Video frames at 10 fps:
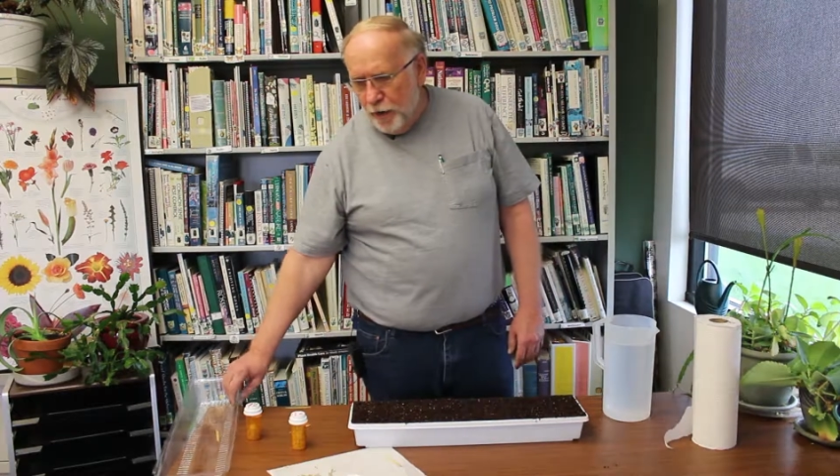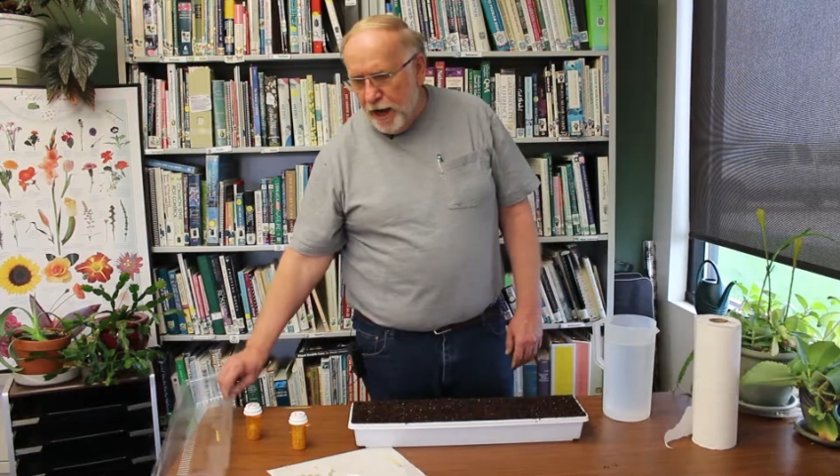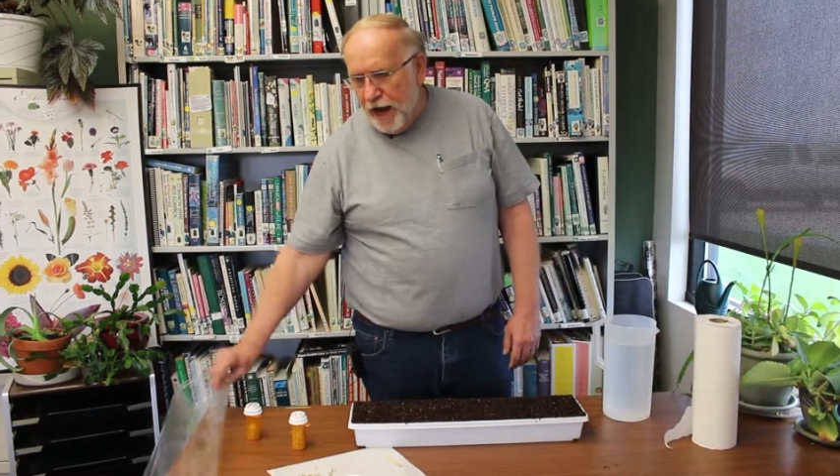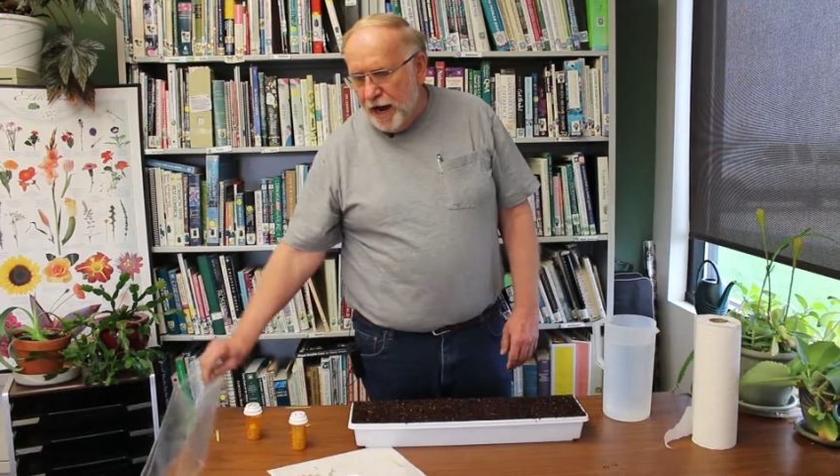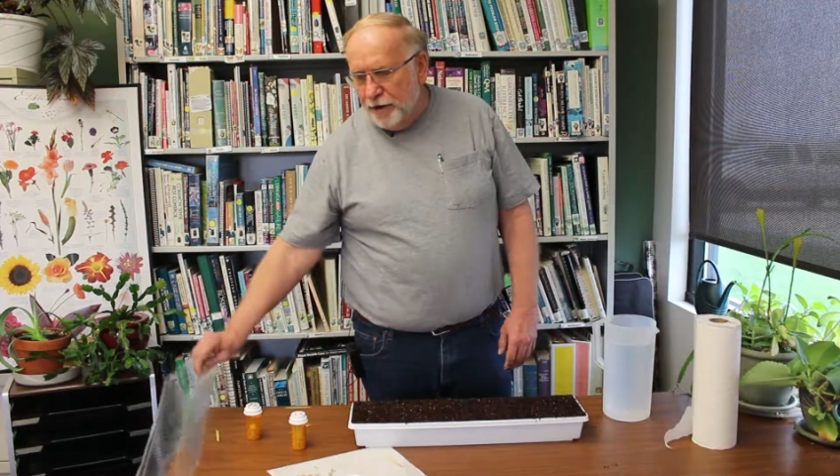
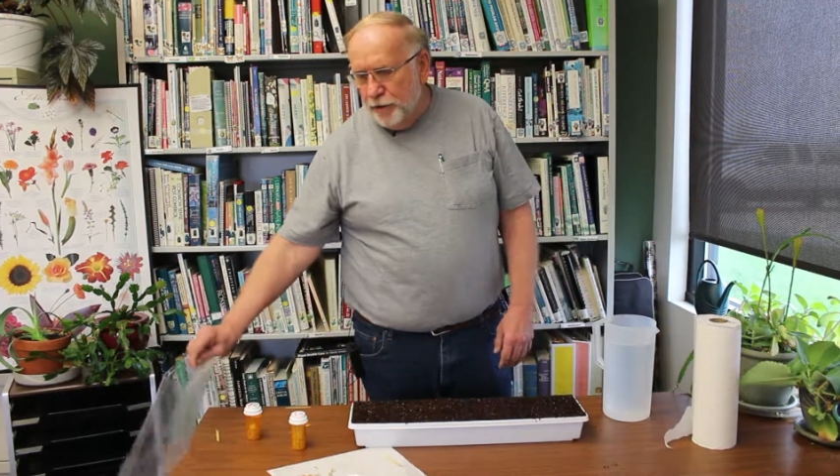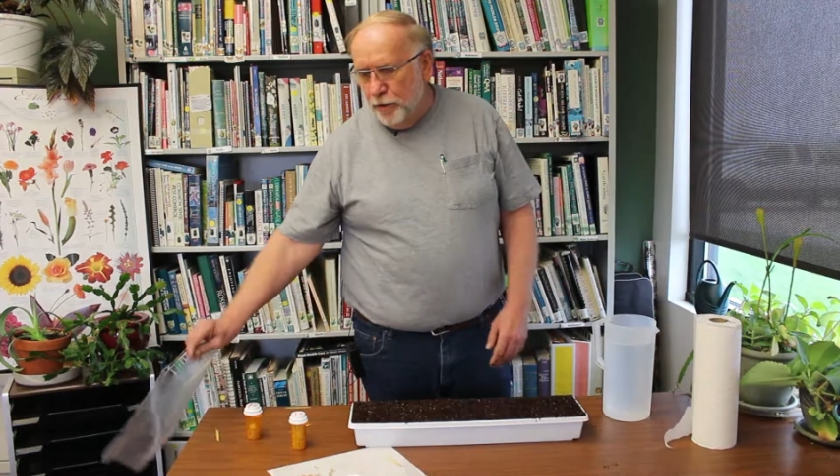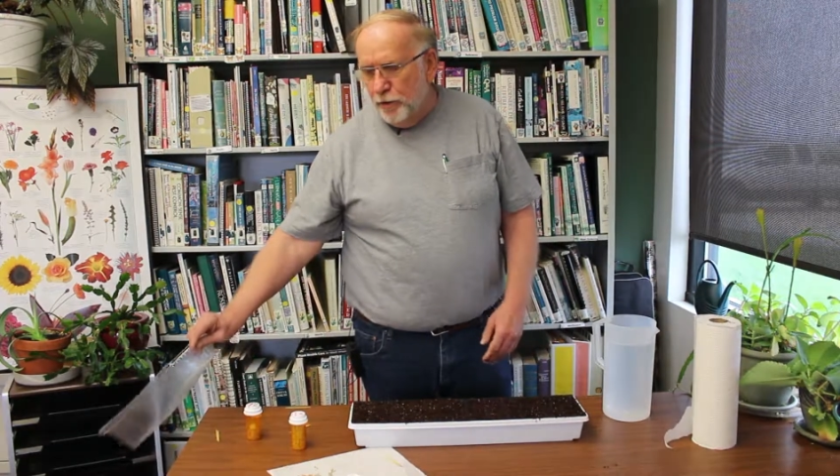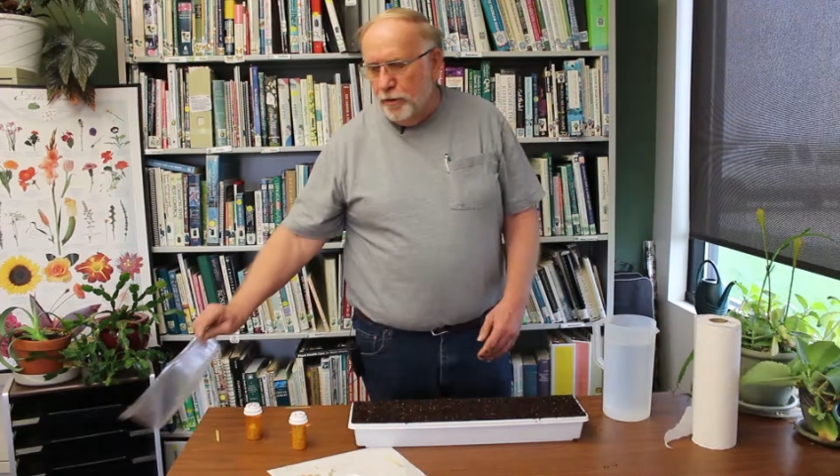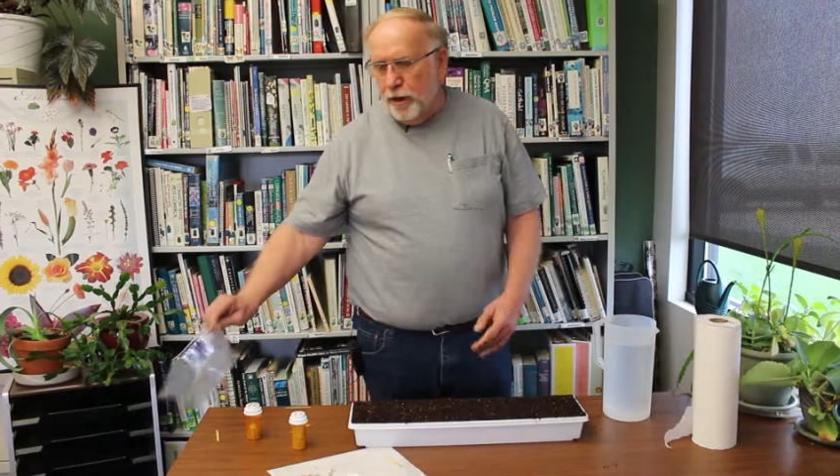what I
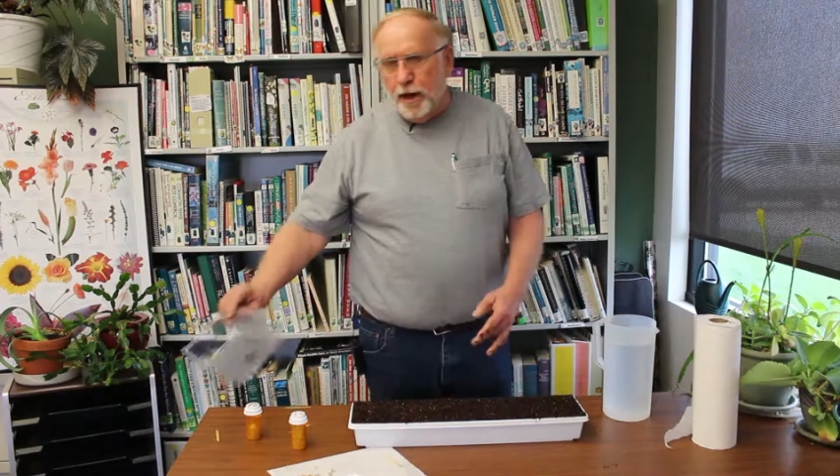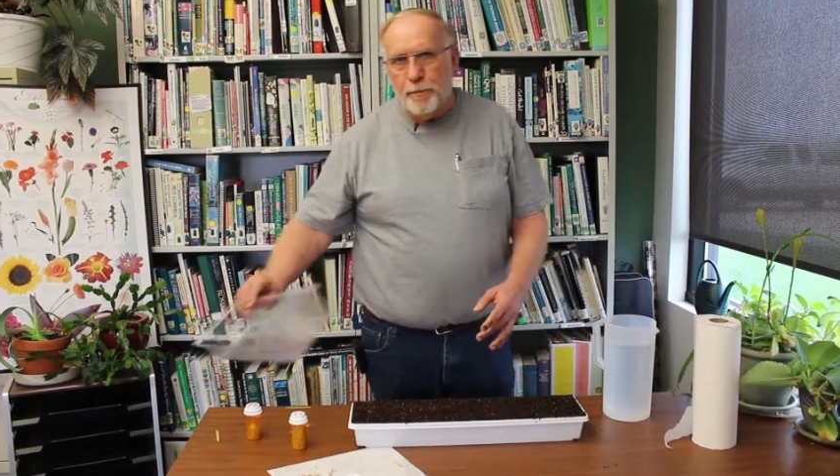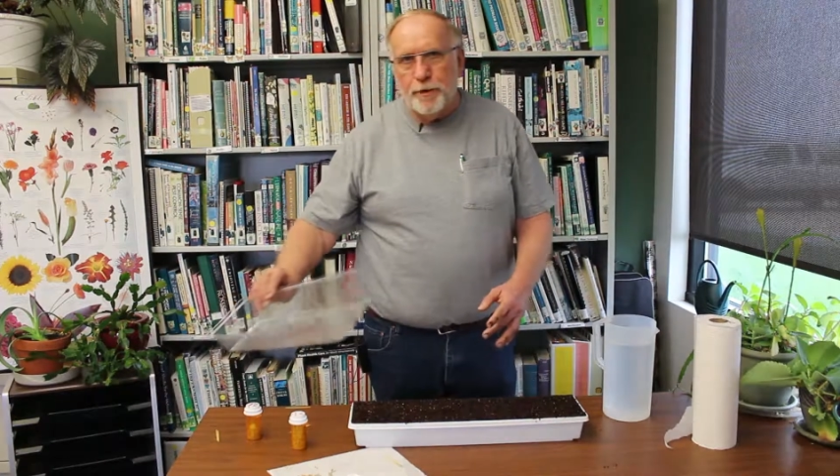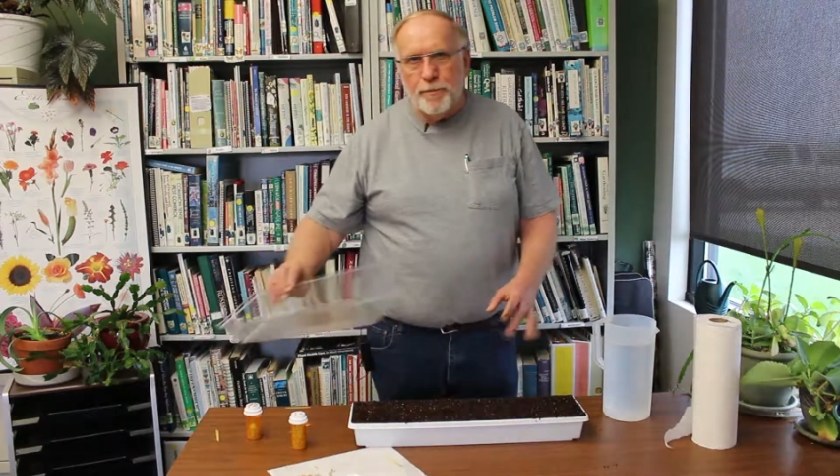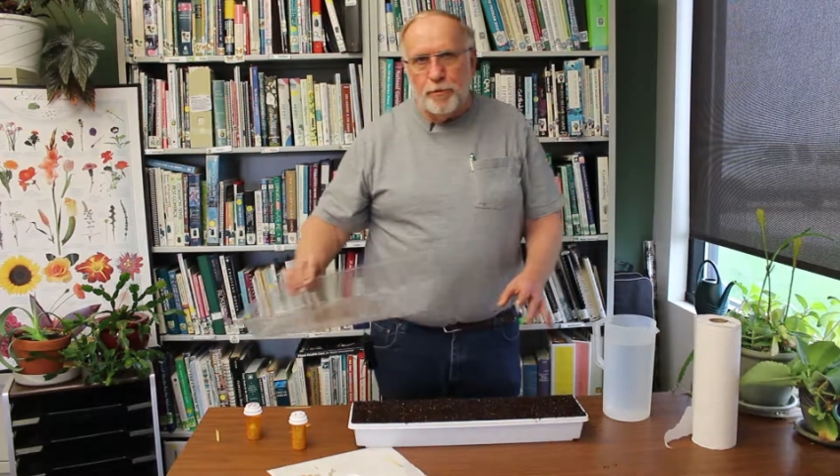do, a
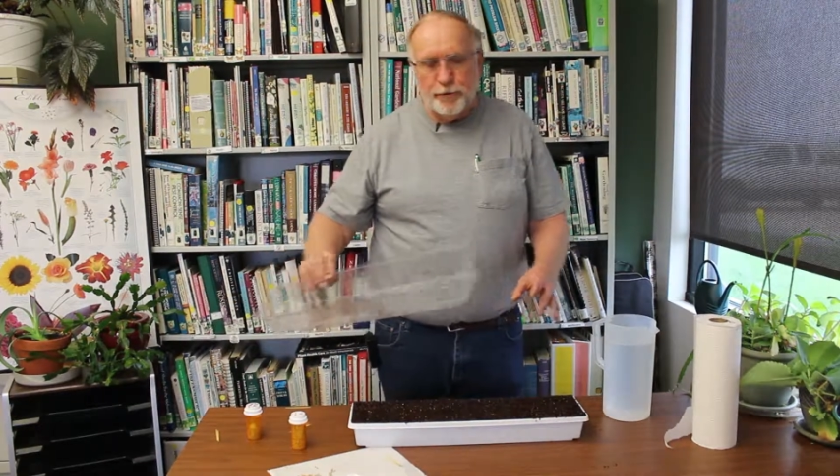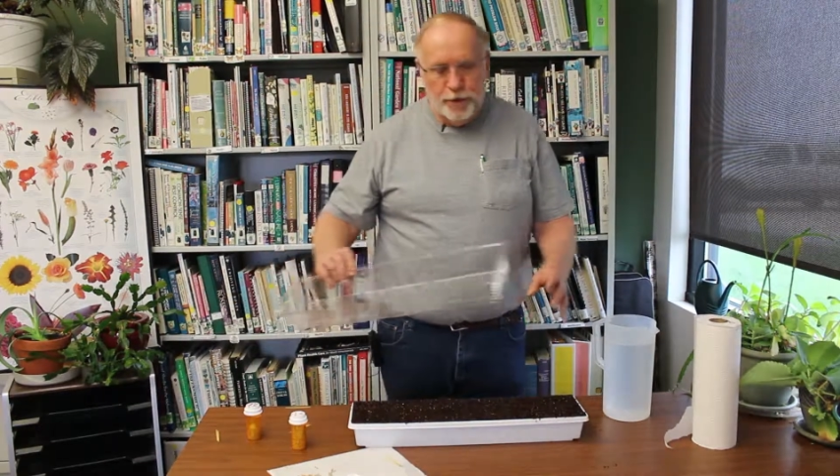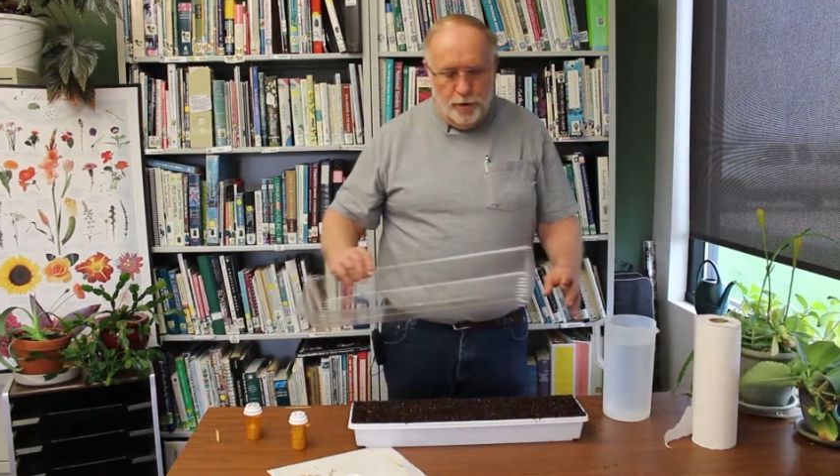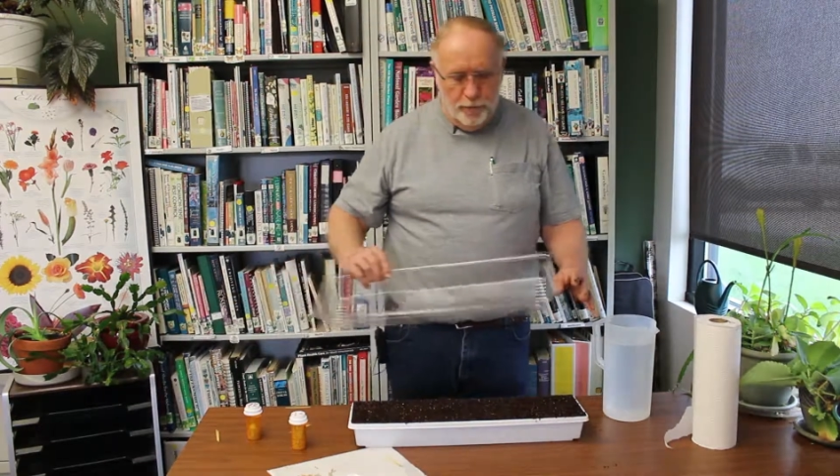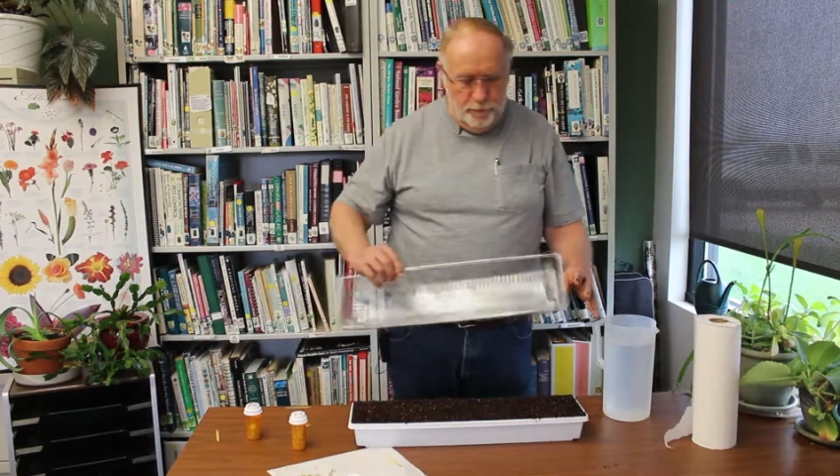lot of people
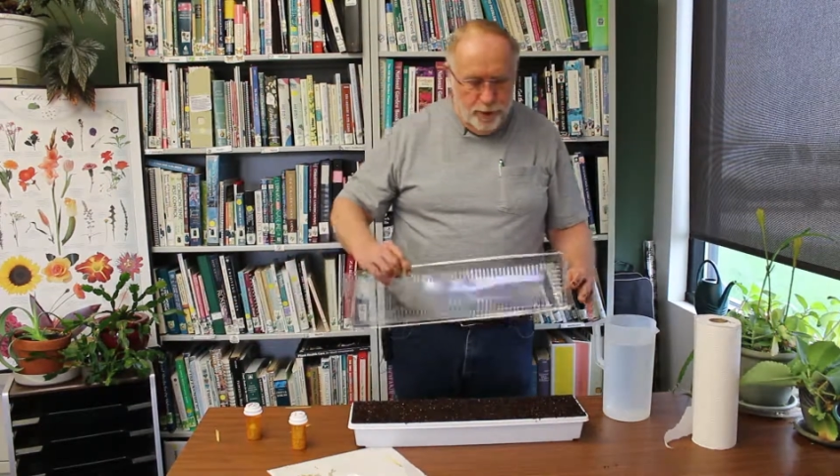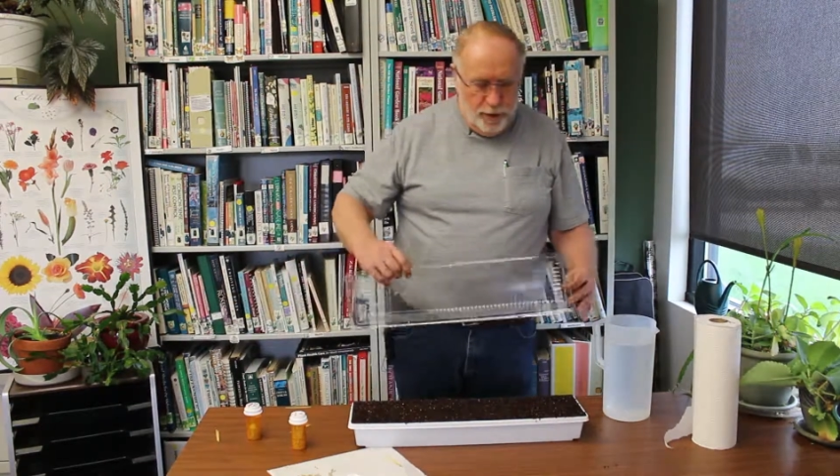don't,